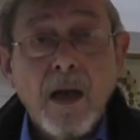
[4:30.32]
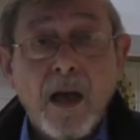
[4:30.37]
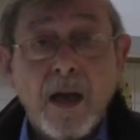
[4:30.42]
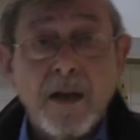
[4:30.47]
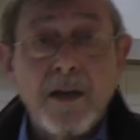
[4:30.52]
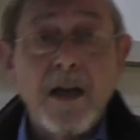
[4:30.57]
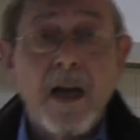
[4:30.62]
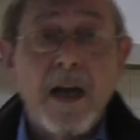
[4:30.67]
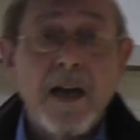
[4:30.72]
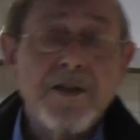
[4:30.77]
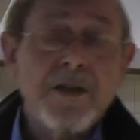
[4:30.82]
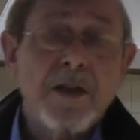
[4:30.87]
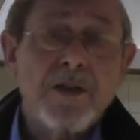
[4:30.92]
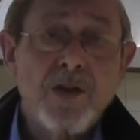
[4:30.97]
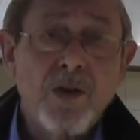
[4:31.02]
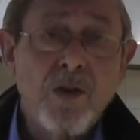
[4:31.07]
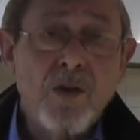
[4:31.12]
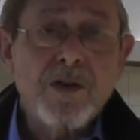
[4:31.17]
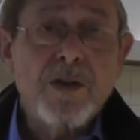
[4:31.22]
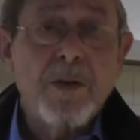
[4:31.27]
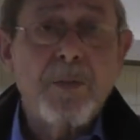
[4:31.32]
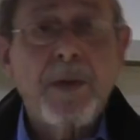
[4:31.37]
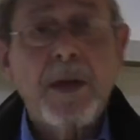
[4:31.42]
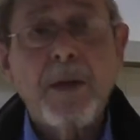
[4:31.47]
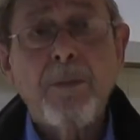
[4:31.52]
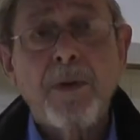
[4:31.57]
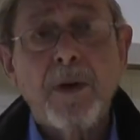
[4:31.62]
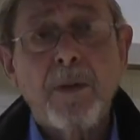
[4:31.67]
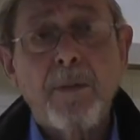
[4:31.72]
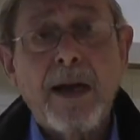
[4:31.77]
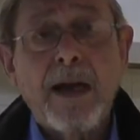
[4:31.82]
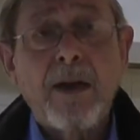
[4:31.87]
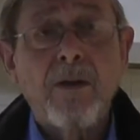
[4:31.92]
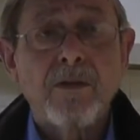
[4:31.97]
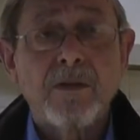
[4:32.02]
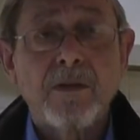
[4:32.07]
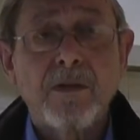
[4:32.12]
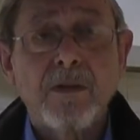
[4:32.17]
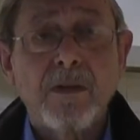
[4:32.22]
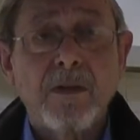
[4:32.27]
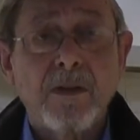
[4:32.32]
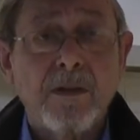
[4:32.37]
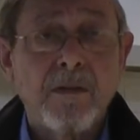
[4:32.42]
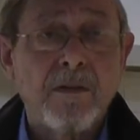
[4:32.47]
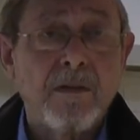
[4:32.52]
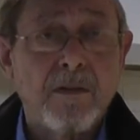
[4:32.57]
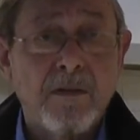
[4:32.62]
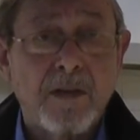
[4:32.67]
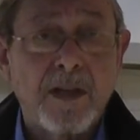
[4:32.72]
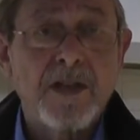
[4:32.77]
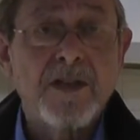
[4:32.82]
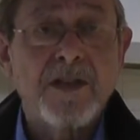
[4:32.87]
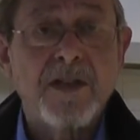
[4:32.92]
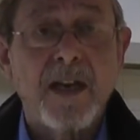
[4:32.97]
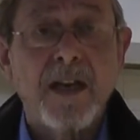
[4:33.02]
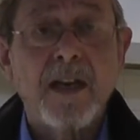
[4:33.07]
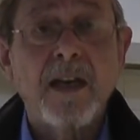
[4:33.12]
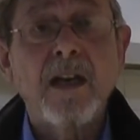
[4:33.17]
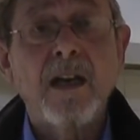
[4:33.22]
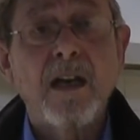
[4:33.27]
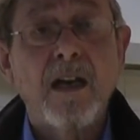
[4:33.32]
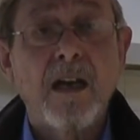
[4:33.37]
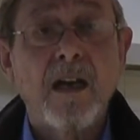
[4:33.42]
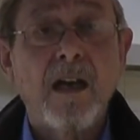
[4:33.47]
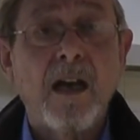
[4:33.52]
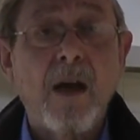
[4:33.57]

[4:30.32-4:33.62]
And as I talked to people about this thing,